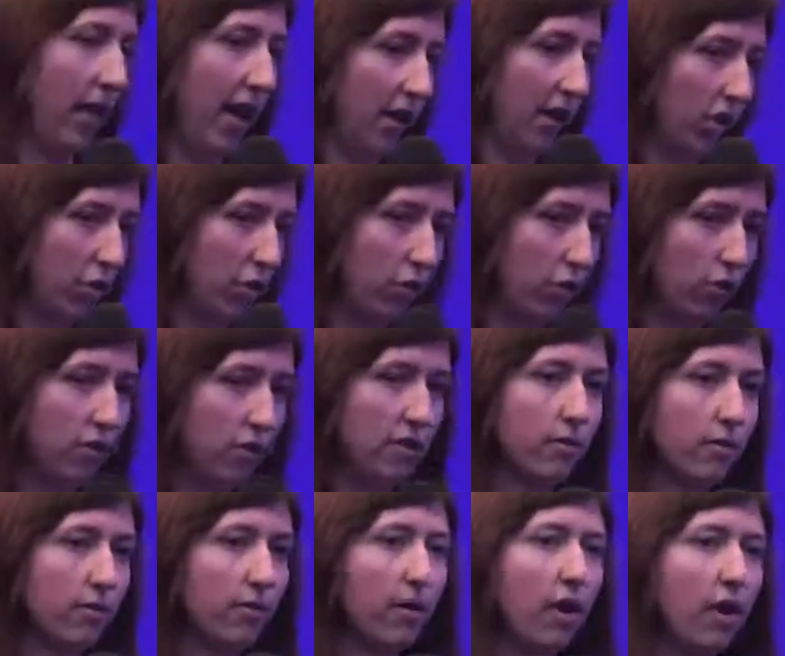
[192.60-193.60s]

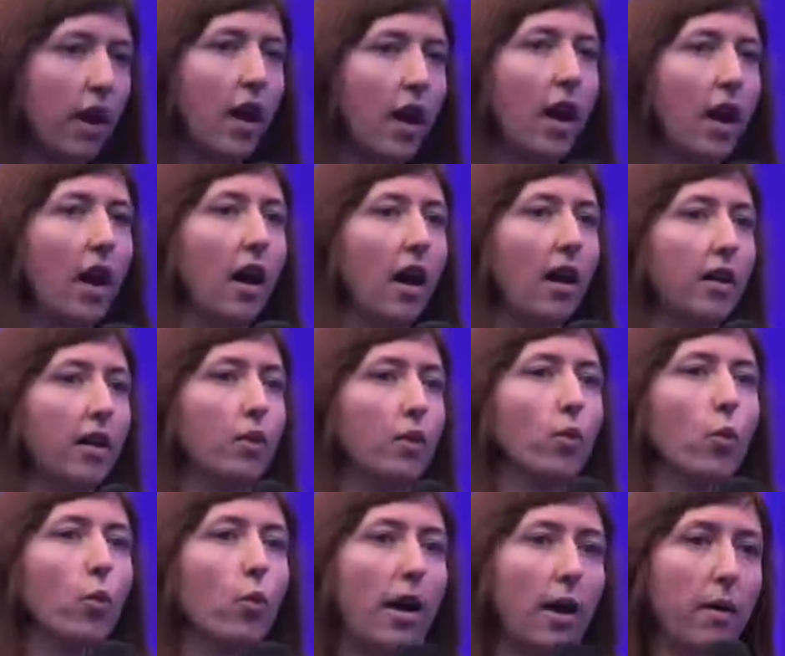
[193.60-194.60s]
NGOs,
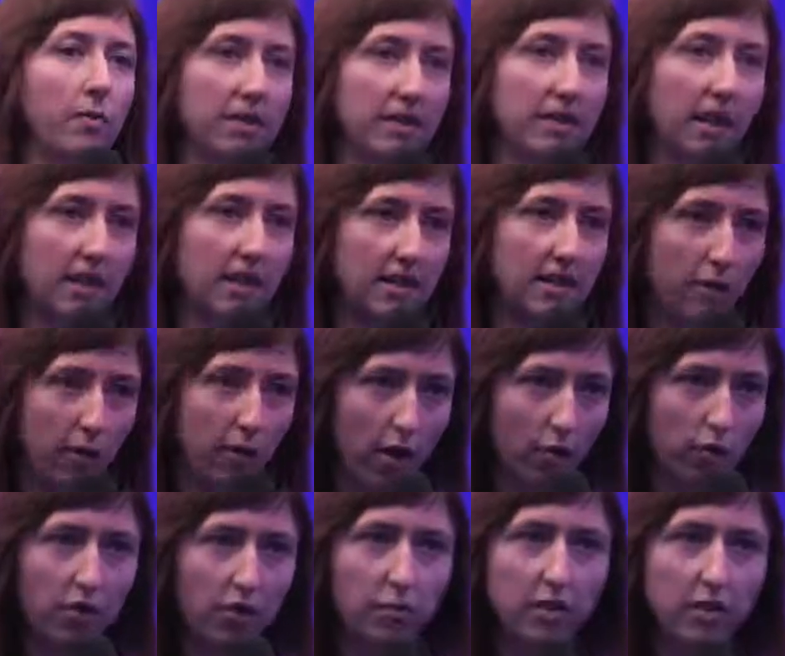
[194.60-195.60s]
websites
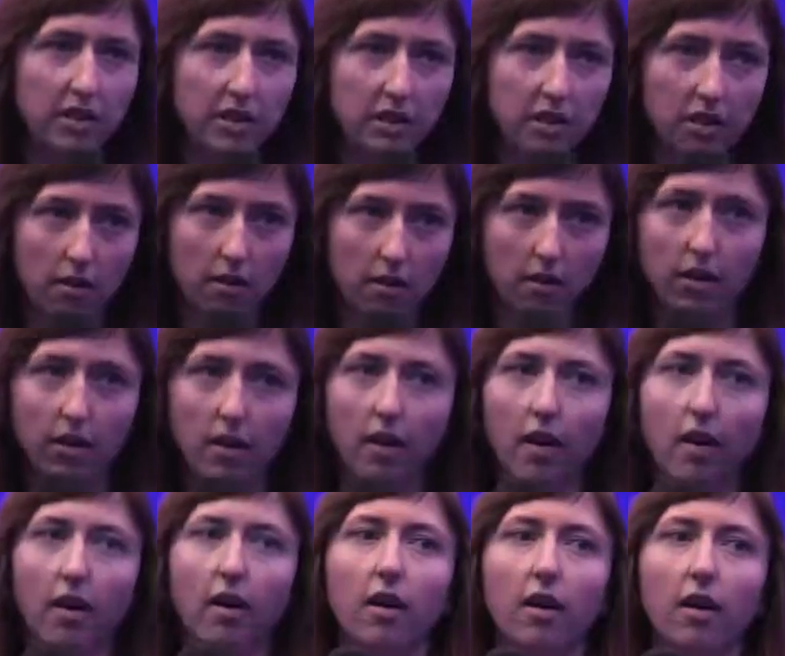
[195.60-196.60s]
about media,
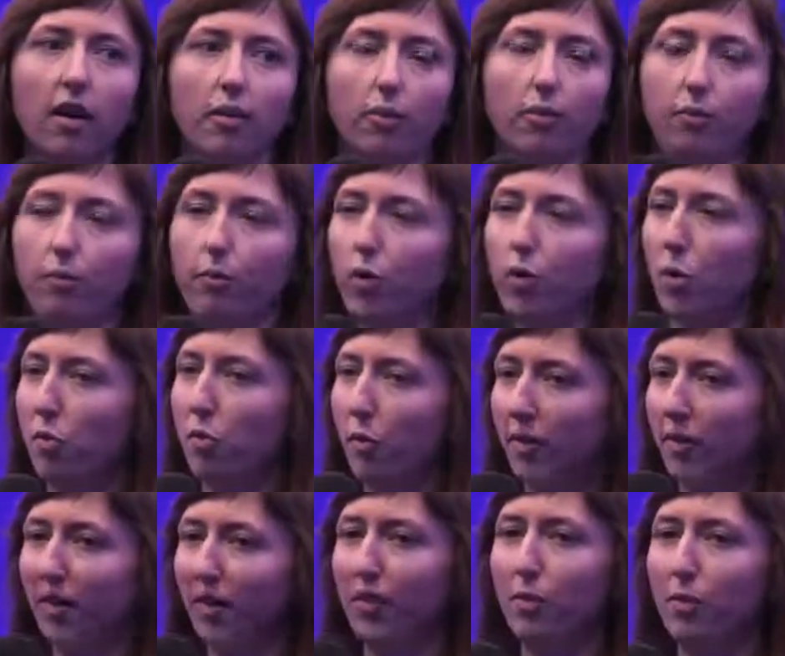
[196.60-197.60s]
uh,
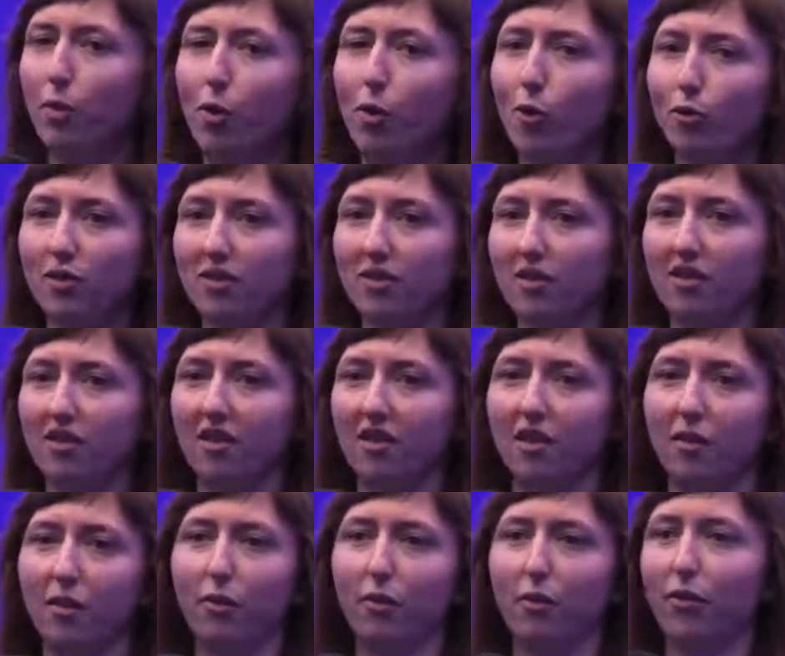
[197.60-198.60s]
probably the most
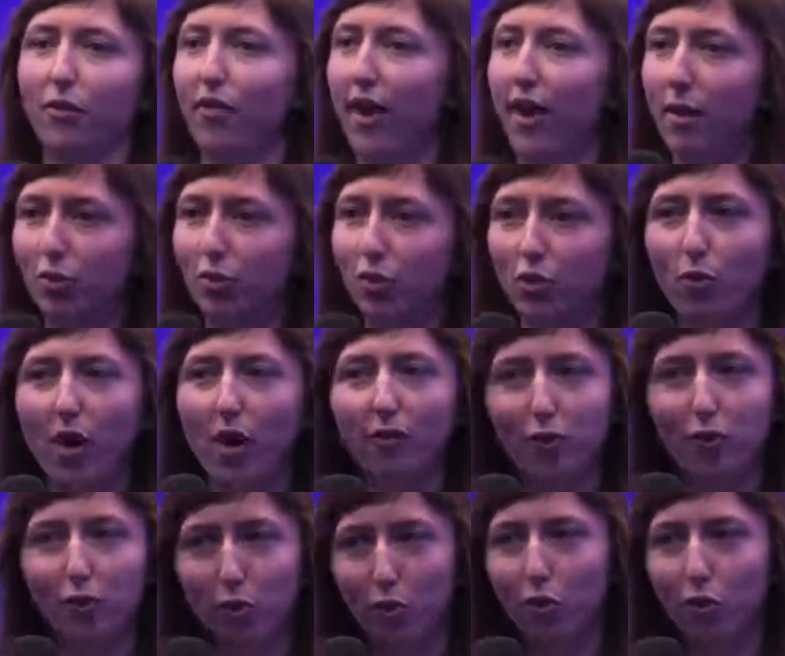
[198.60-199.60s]
uh, famous one
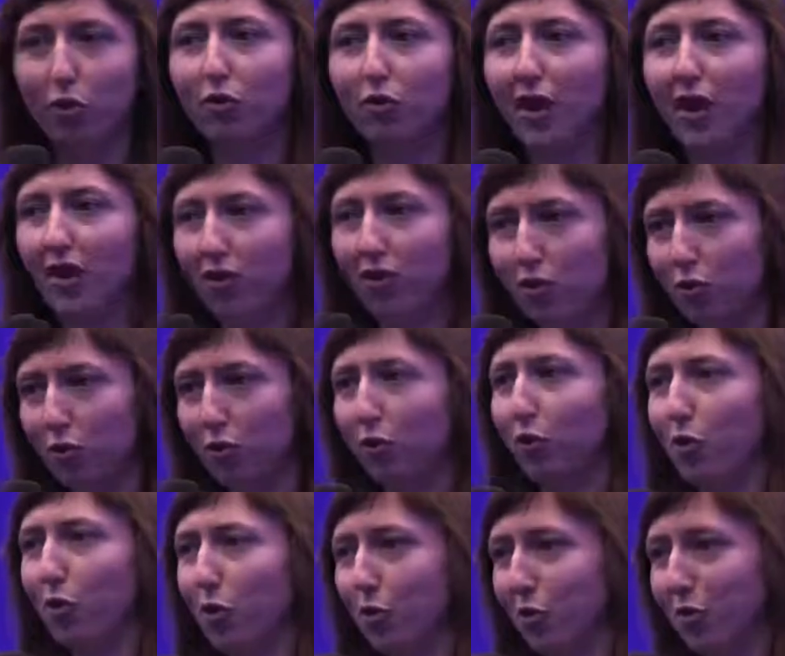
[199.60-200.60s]
from Ukraine, do you
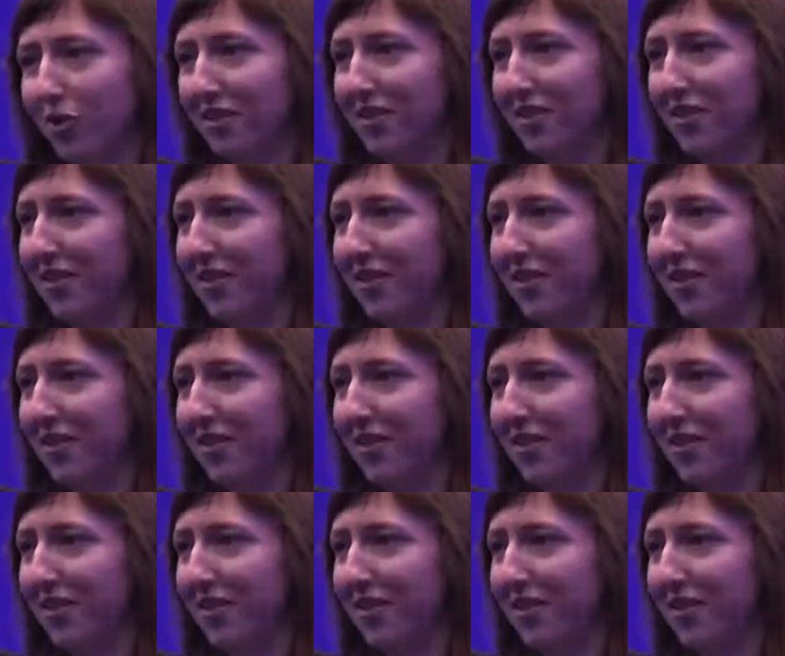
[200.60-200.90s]
know it?